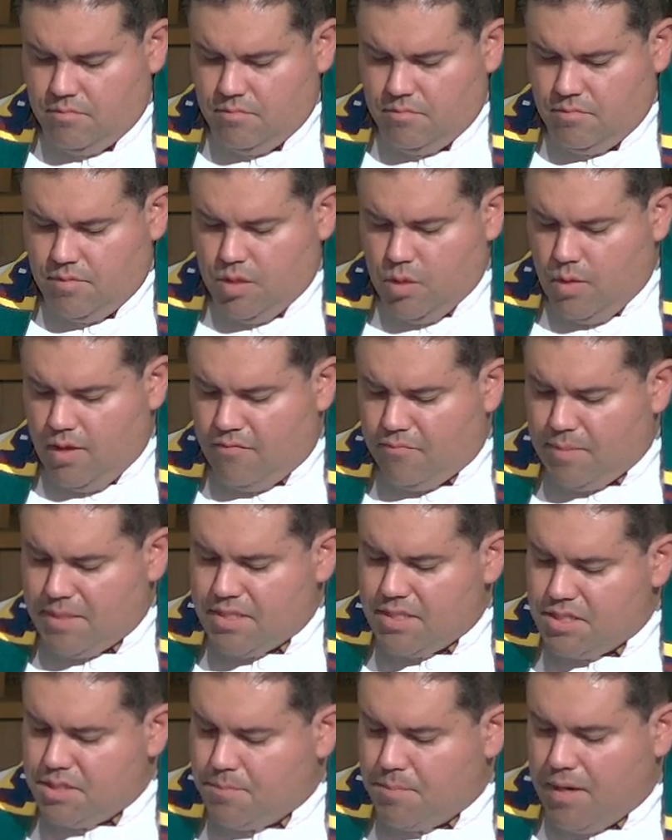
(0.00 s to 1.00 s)
You have been
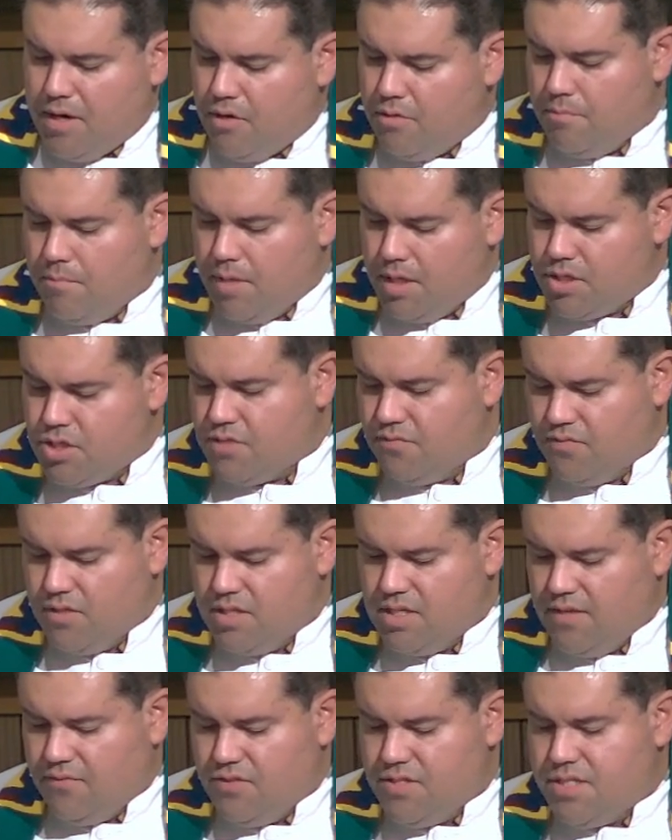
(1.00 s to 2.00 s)
spared much of the
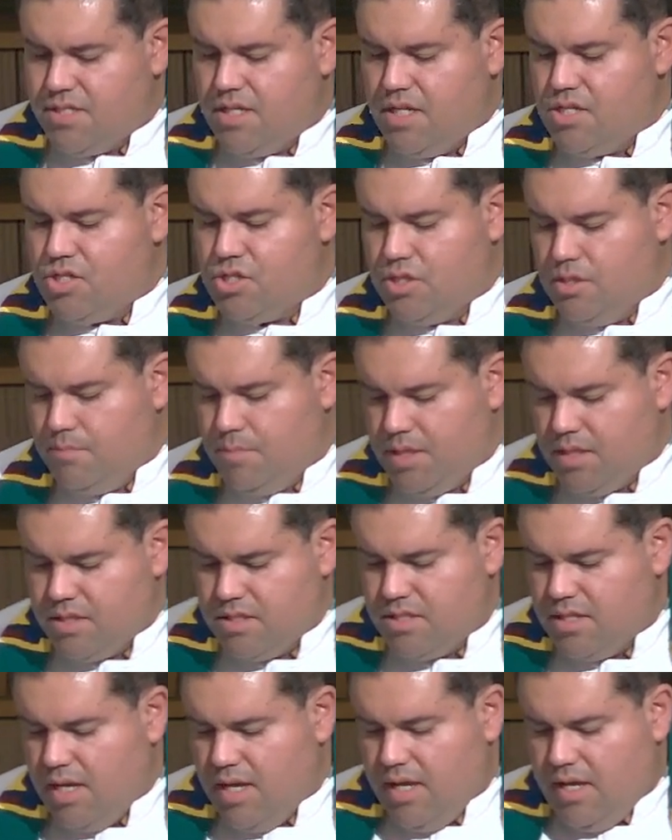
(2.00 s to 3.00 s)
devastation because,
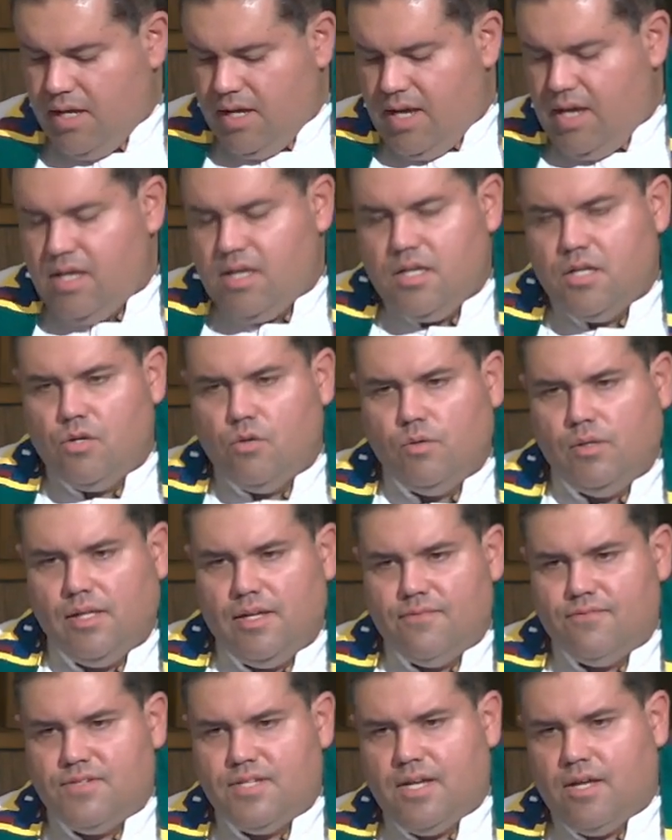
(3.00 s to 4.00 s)
hey, you don't
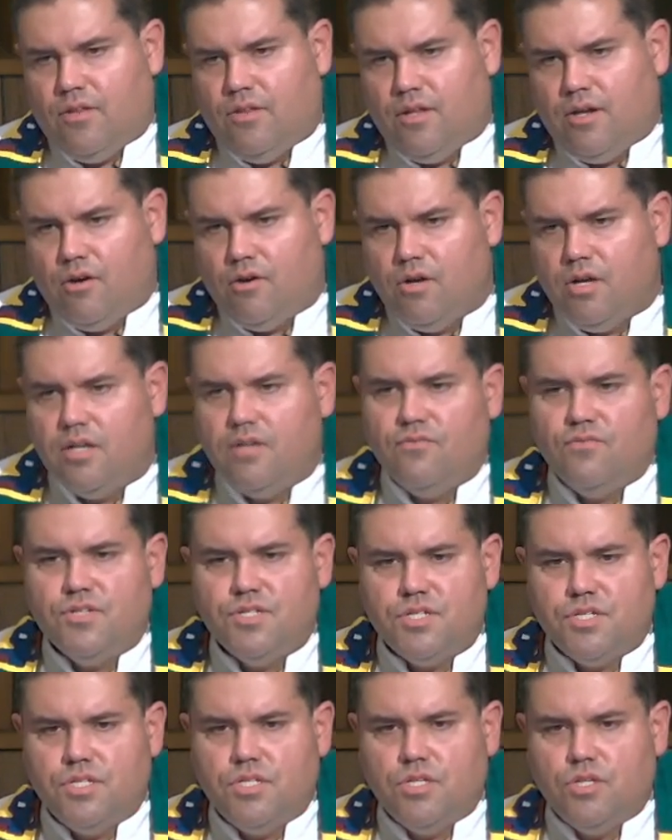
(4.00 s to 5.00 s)
live down there. None of us
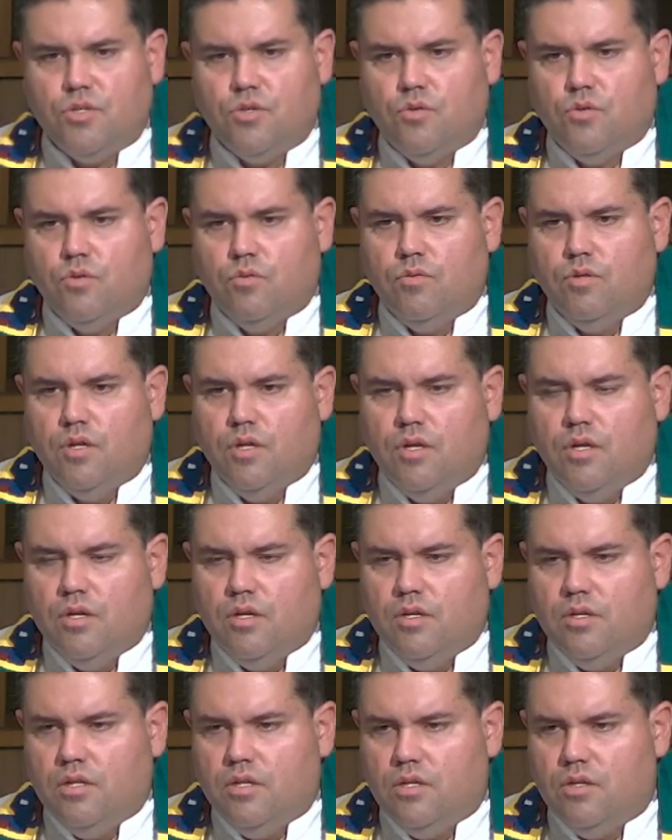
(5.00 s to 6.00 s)
do.
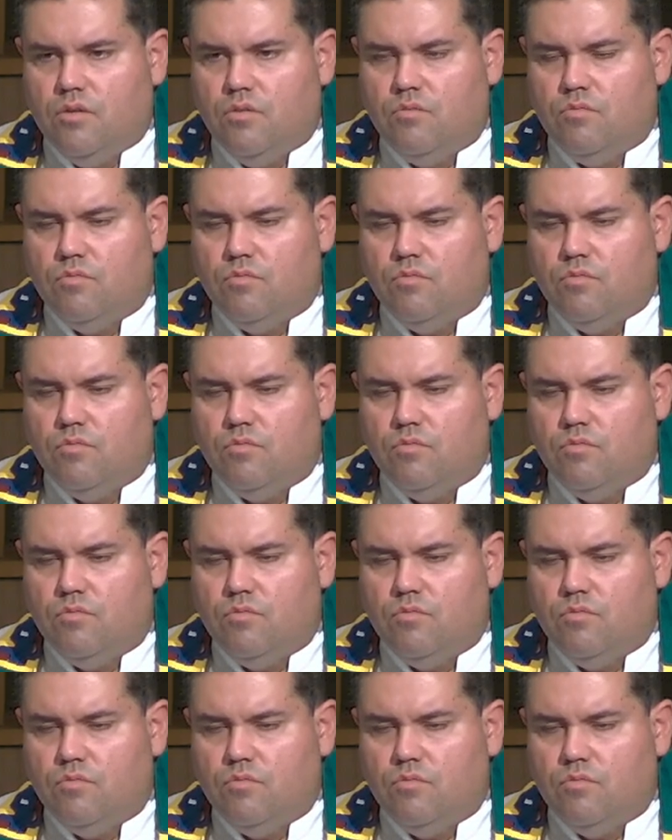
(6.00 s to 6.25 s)
You know?